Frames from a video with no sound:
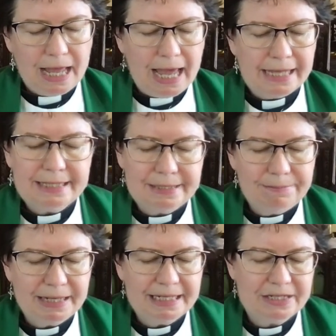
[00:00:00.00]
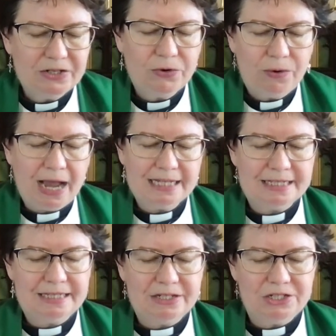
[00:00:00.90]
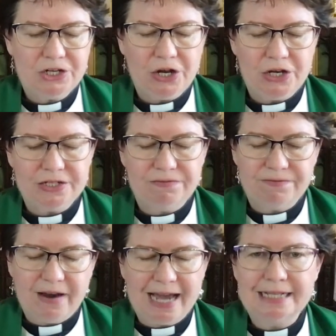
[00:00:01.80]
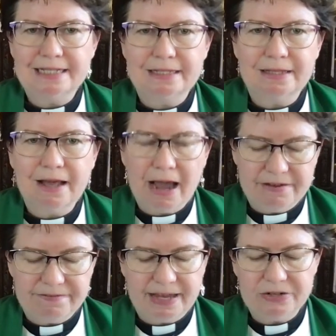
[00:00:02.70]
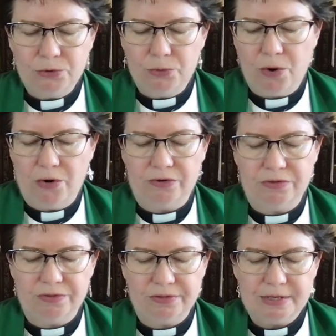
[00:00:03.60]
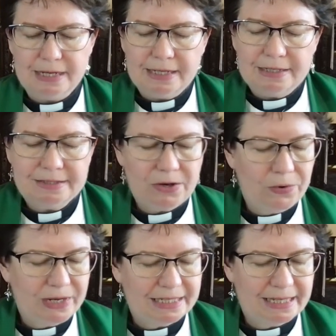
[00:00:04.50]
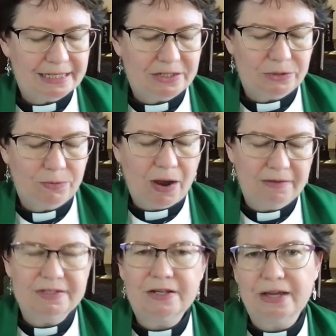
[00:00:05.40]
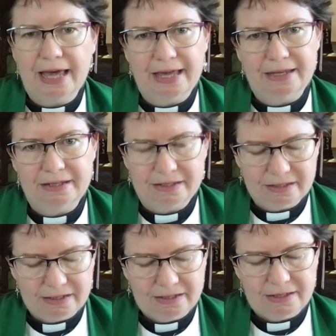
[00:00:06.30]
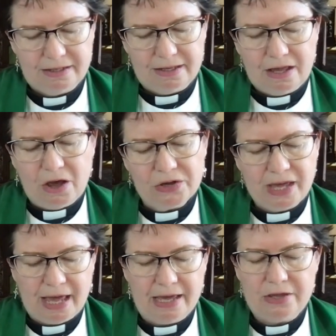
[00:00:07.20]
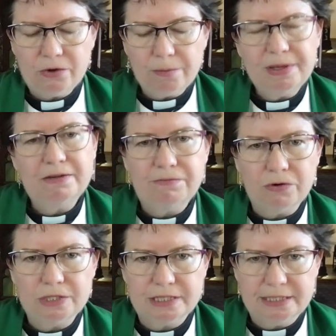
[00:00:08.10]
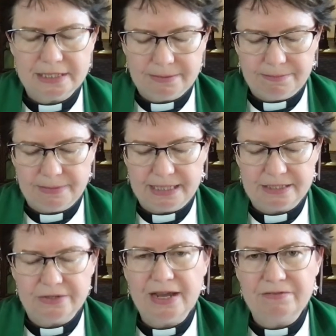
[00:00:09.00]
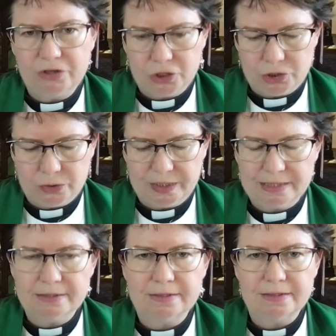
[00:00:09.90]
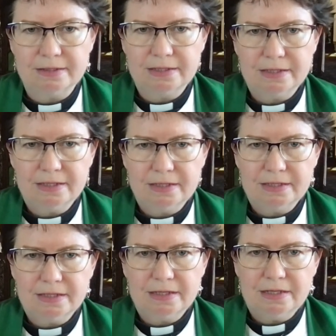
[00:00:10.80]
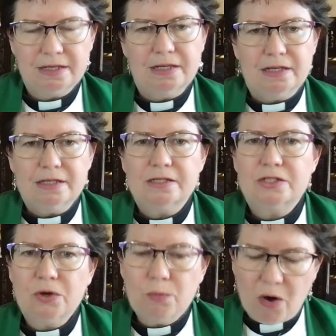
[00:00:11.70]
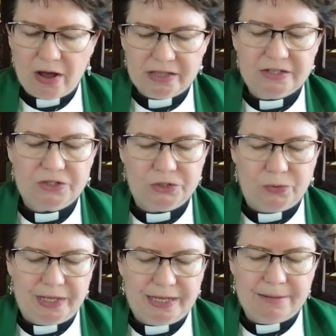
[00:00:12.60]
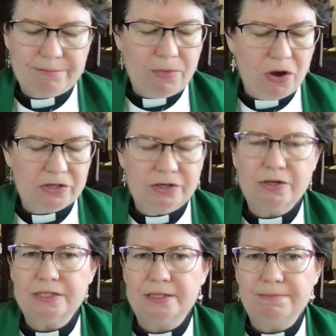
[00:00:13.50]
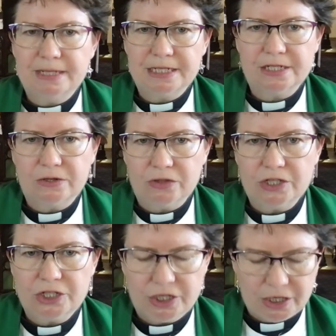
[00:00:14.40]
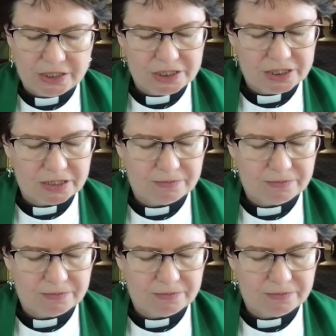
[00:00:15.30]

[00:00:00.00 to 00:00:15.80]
In submitting to Christ, the church finds life and growth. So he says to wives, okay, you're being forced to submit. You have no choice. So while you're doing it, model your submission on the church.